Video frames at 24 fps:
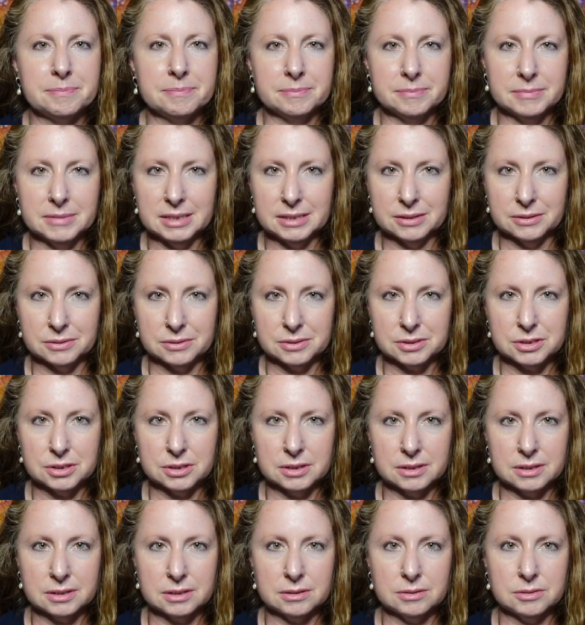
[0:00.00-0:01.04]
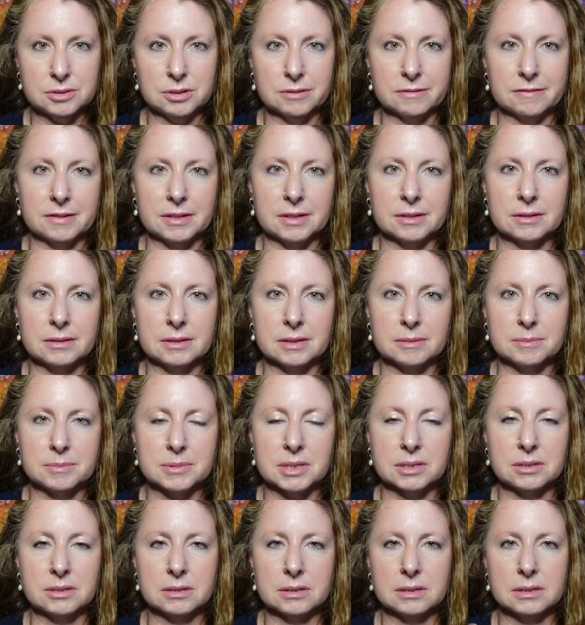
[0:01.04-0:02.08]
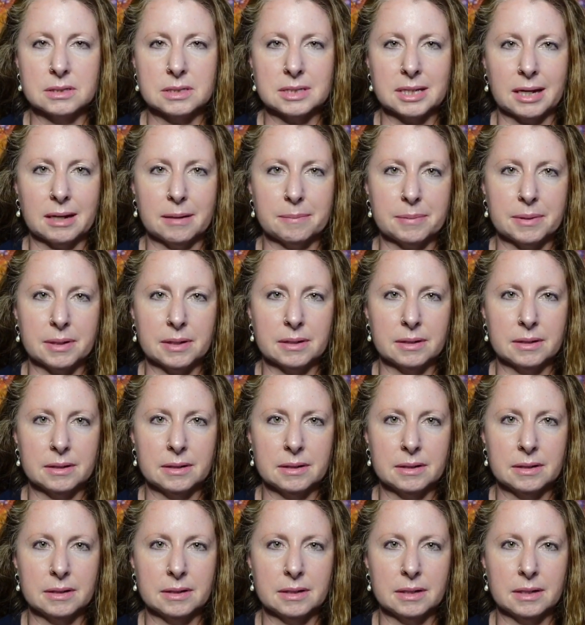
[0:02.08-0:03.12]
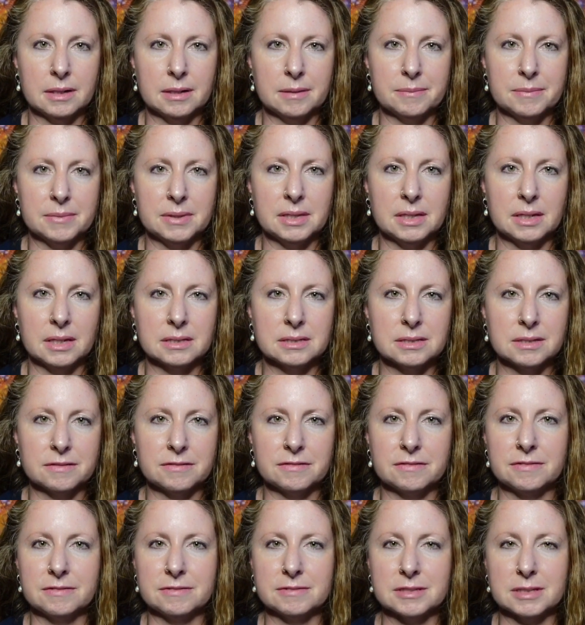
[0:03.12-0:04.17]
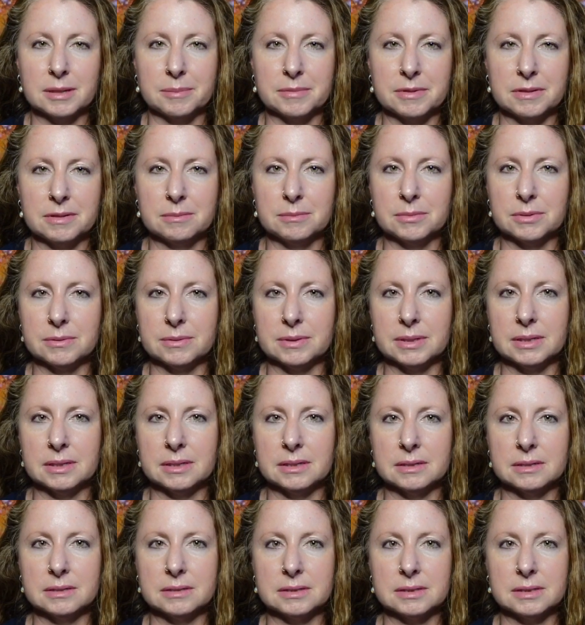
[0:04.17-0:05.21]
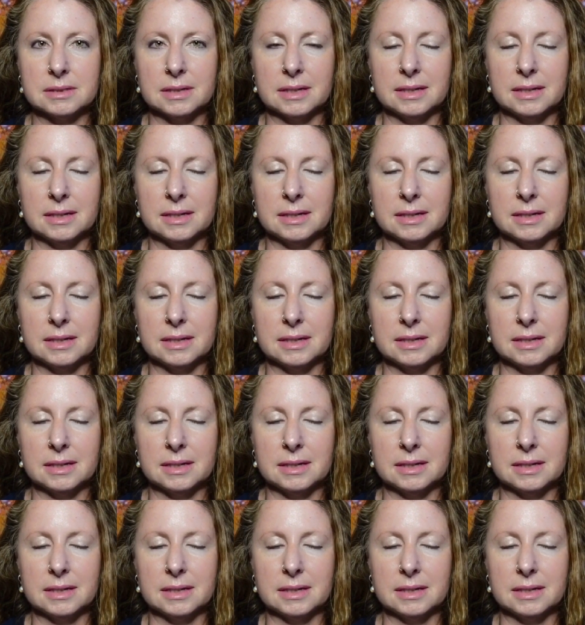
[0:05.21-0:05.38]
needles, you're going to use your fingertips, and you're going to tap on the ends of some of the meridians.